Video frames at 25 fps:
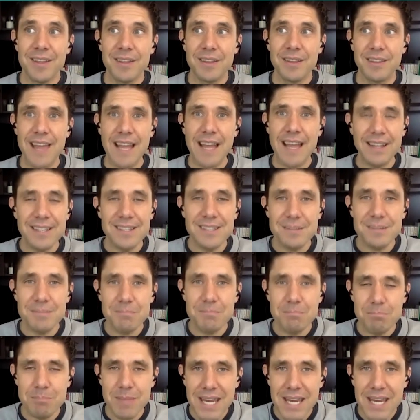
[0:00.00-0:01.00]
That doesn't
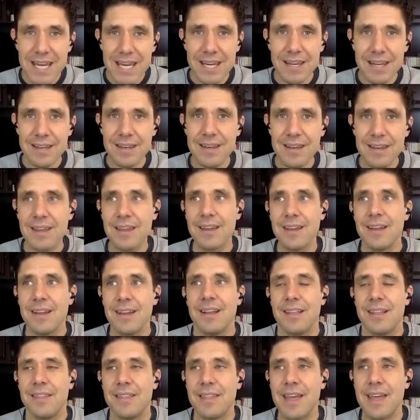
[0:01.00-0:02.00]
mean
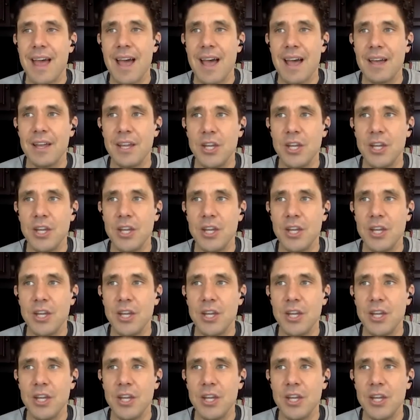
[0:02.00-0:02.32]
that